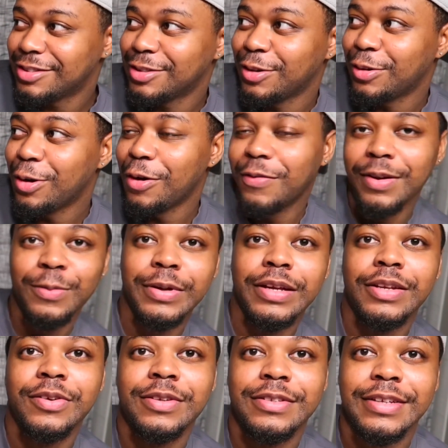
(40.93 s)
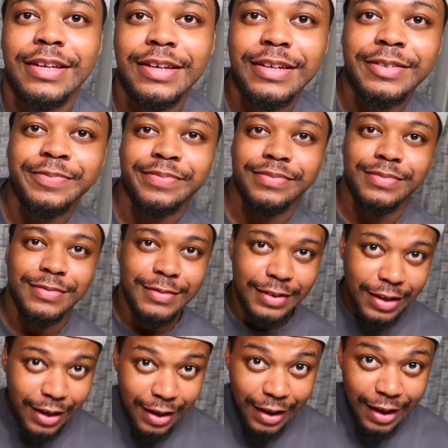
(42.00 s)
So hopefully we can do this again.
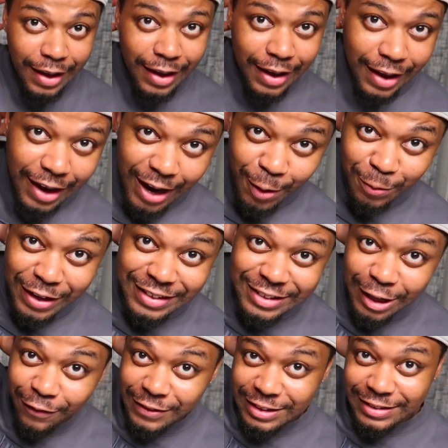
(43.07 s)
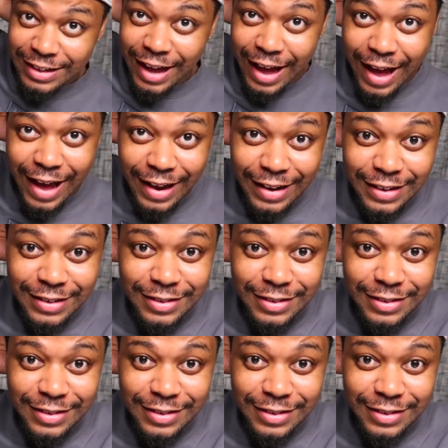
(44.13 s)
And when I take off this hat.